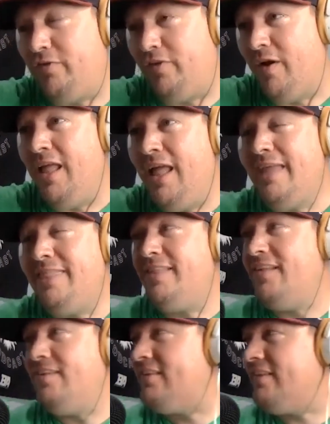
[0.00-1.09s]
So I think
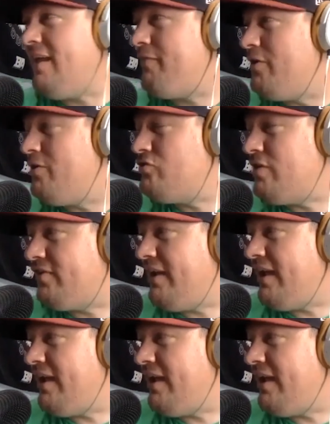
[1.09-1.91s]
that says a lot for you, Jesse.